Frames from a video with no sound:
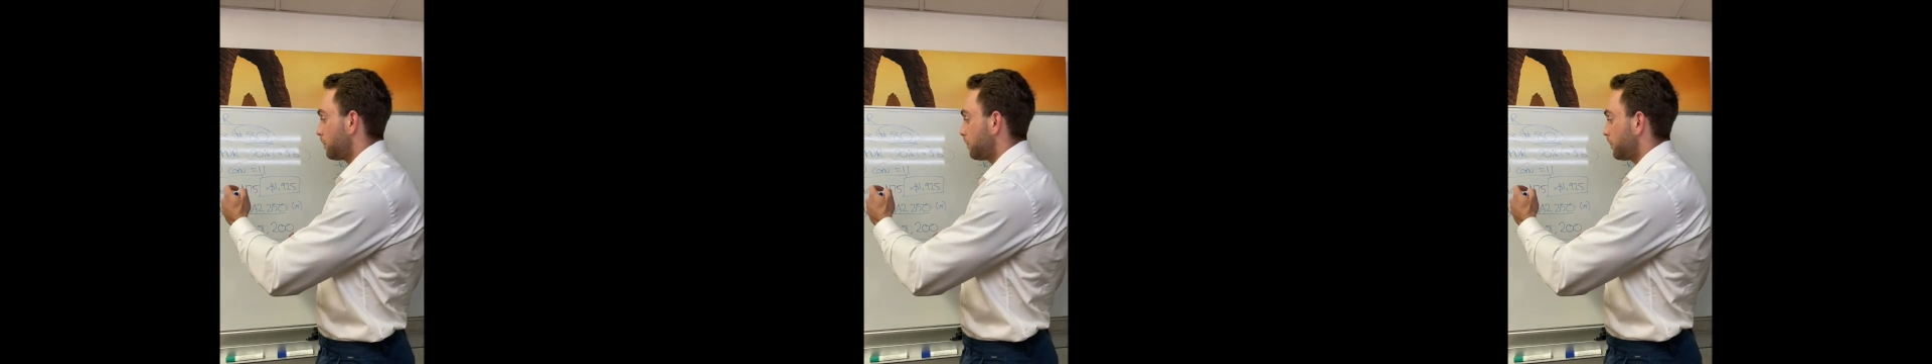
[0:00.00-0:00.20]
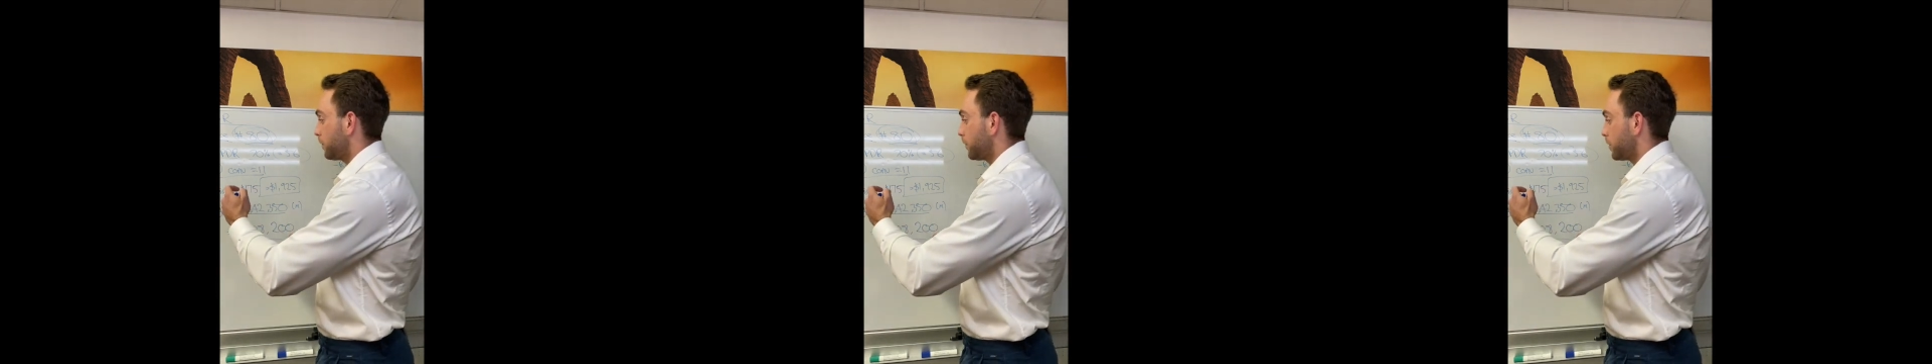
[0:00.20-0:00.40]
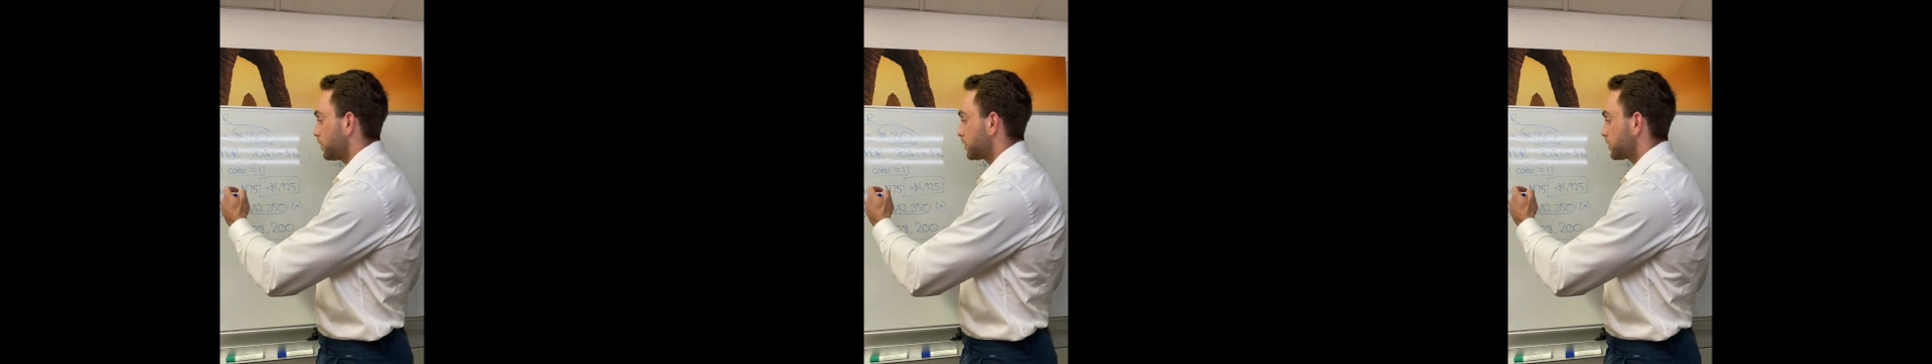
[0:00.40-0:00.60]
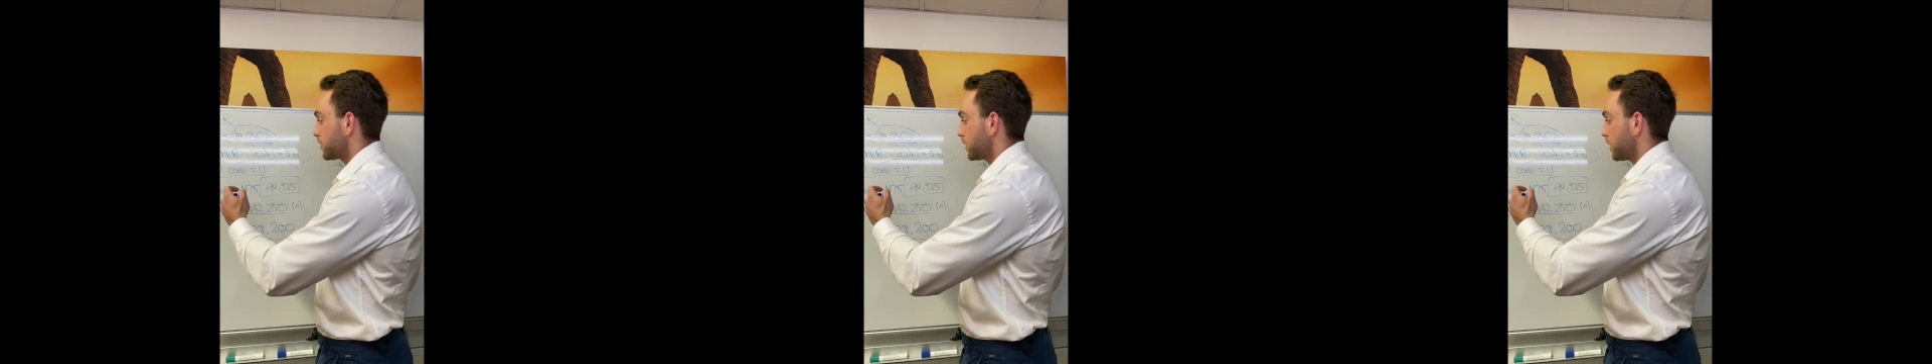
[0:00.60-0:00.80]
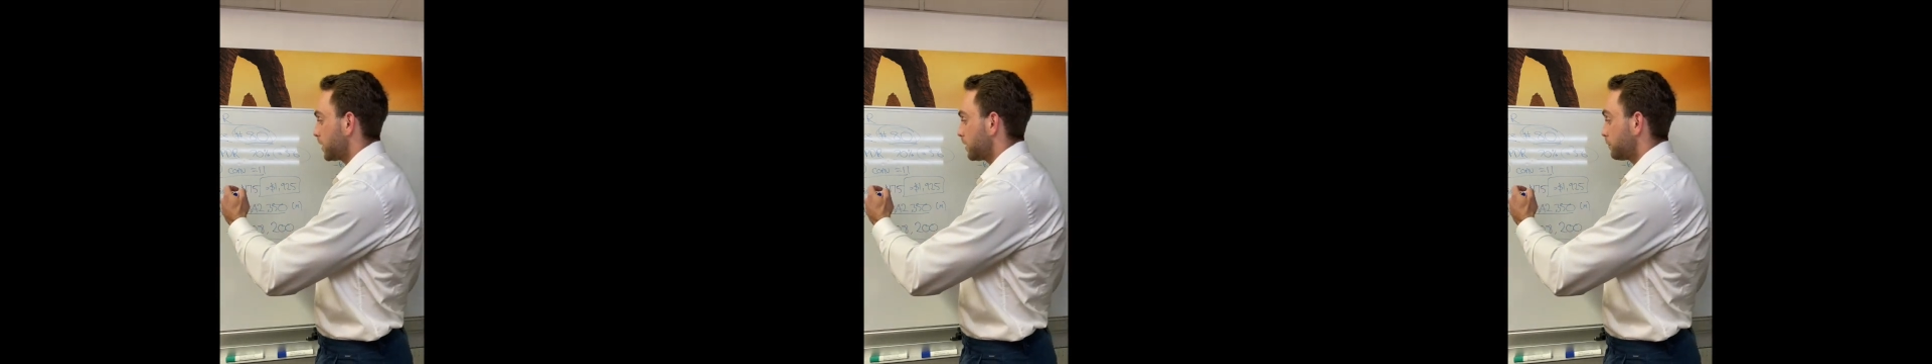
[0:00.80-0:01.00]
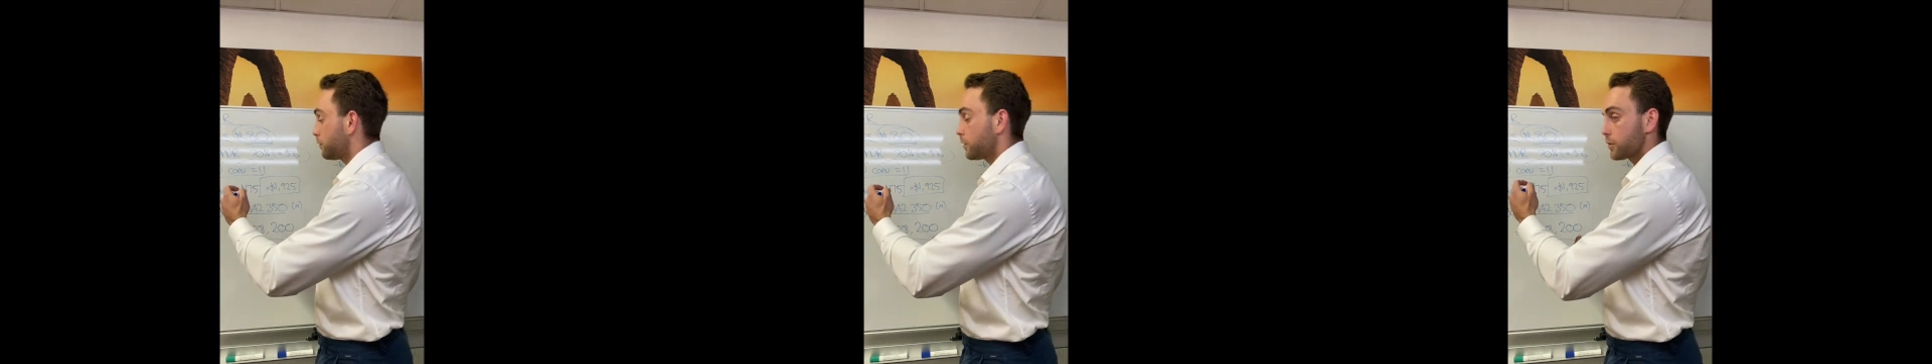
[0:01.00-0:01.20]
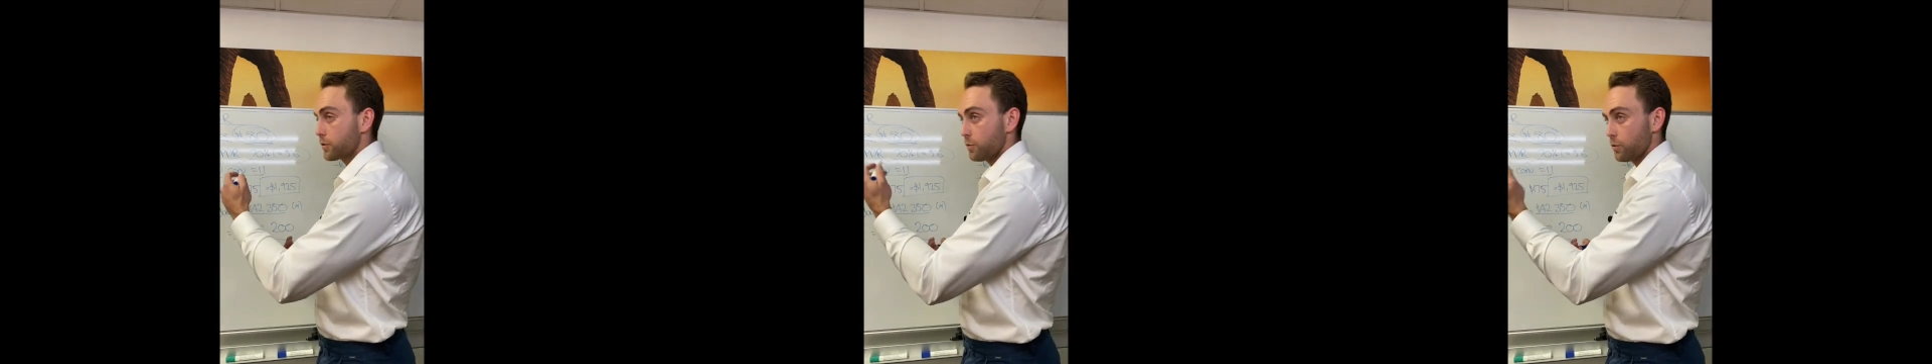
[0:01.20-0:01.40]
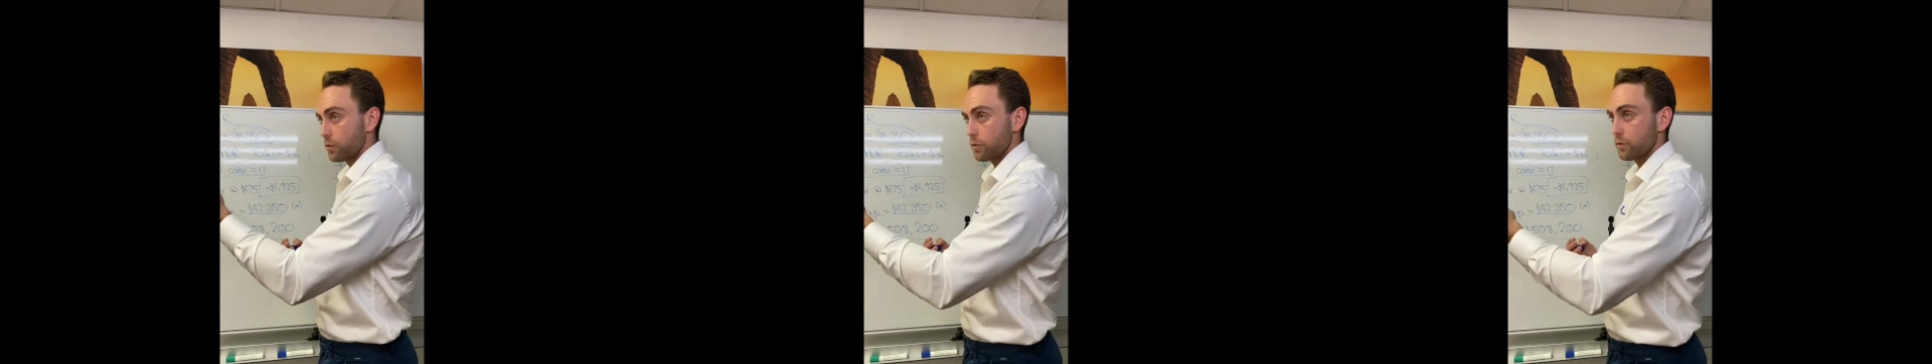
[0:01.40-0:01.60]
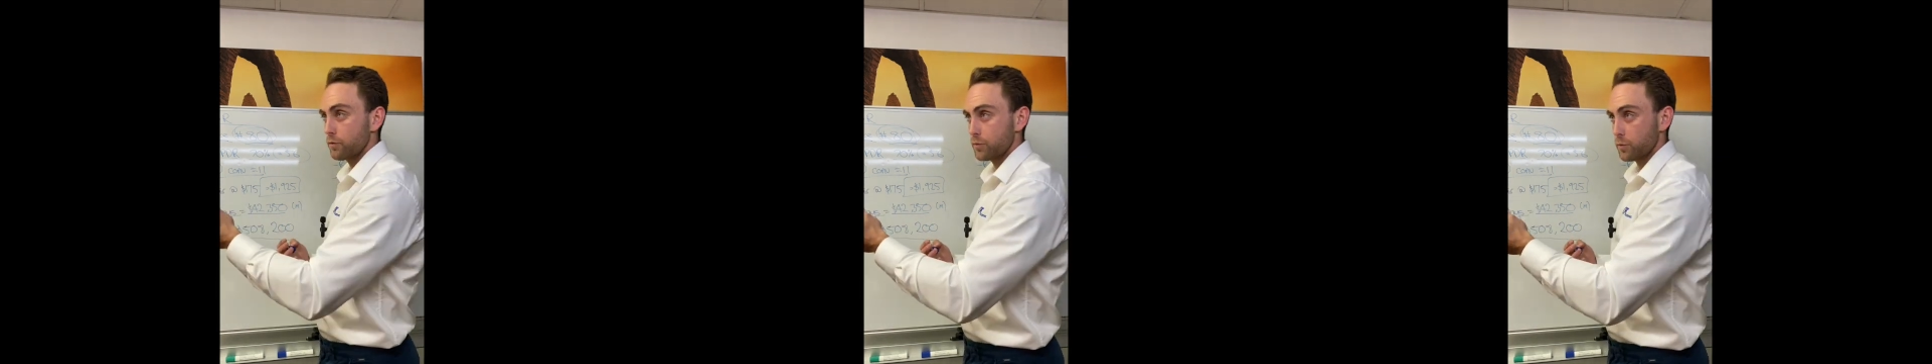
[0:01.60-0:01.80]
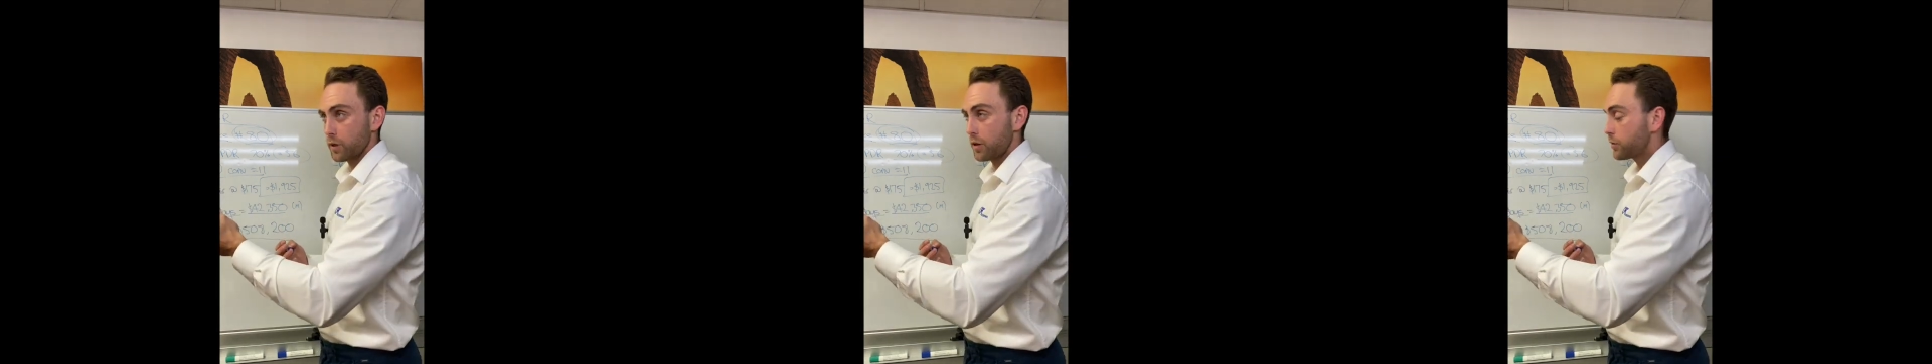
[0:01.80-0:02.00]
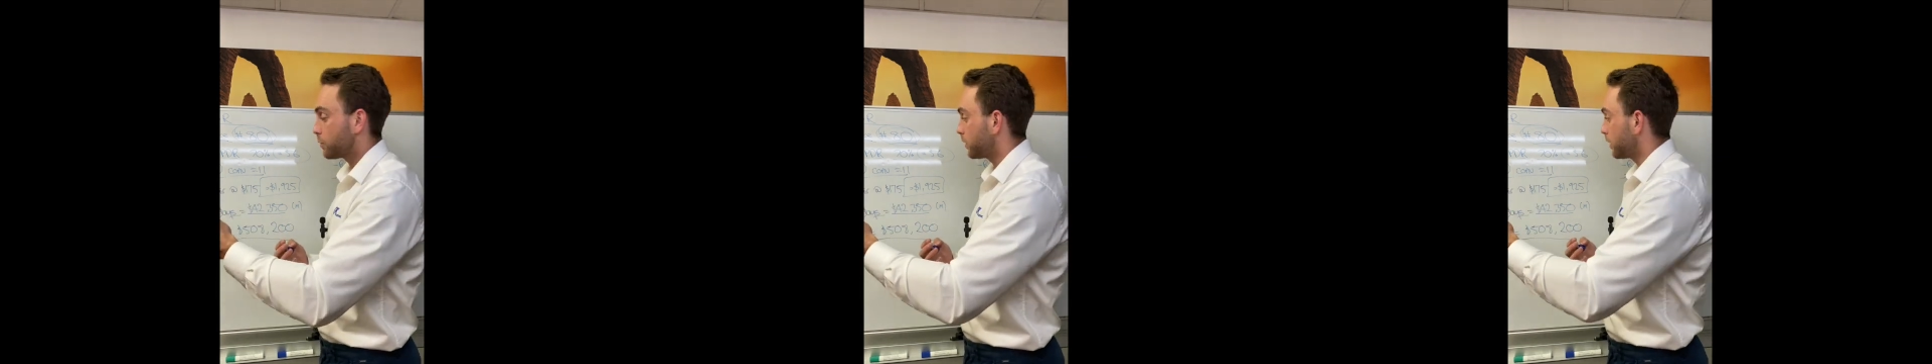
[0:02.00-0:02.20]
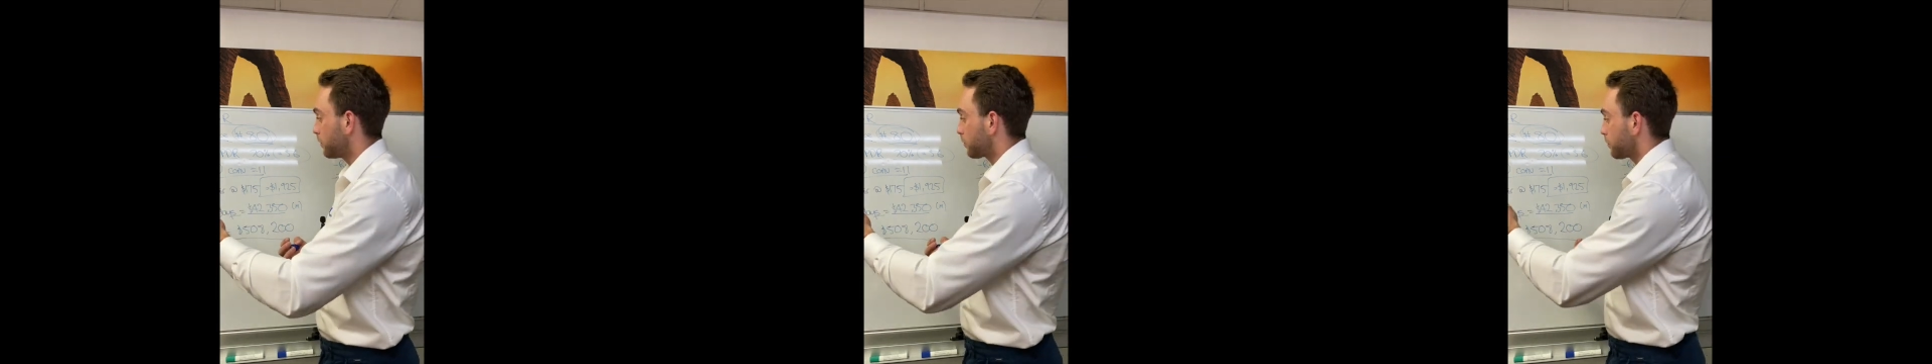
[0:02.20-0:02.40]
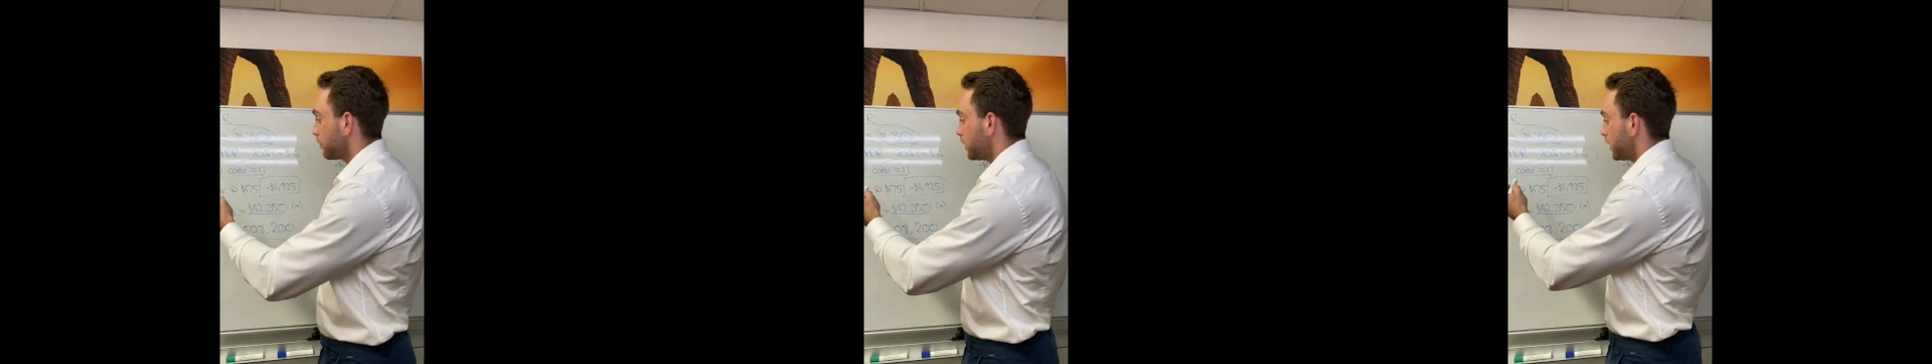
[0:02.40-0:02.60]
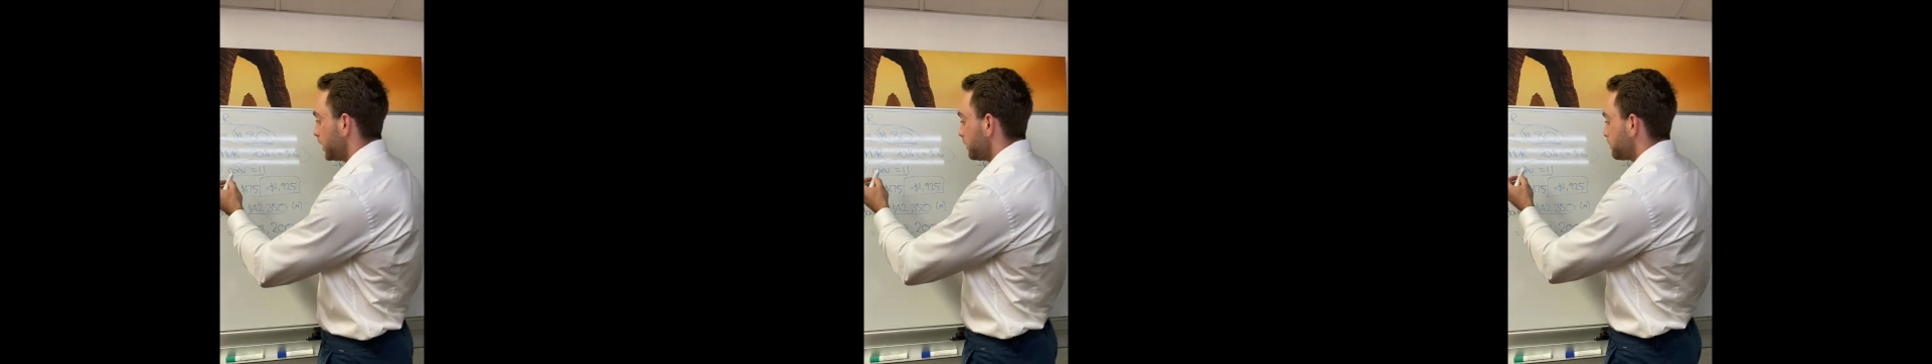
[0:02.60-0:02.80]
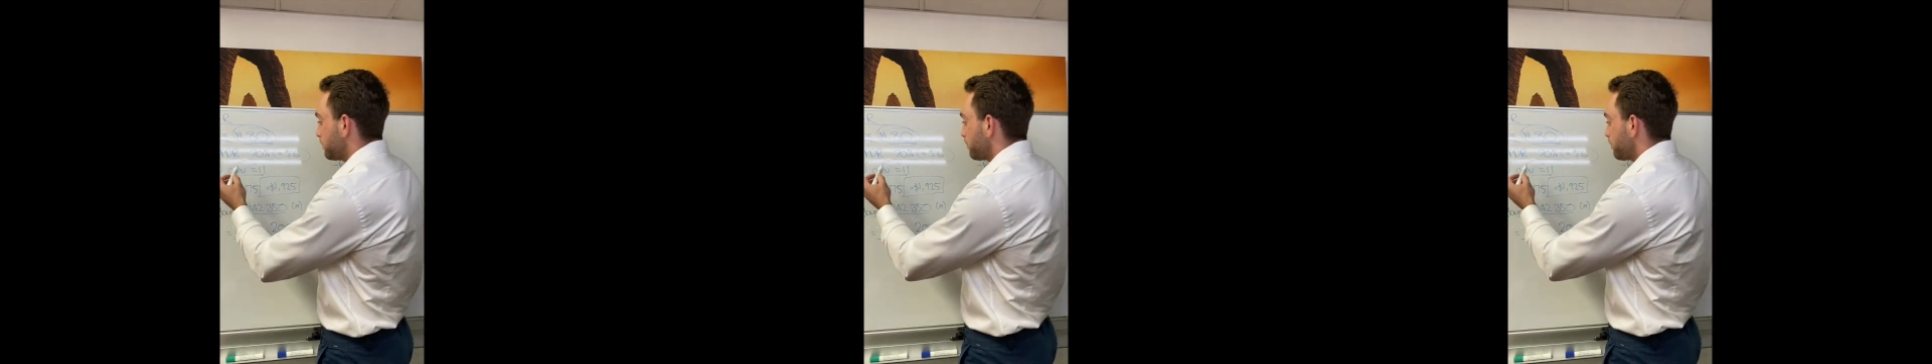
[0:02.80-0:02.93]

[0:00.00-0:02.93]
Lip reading: first quarter of 2023,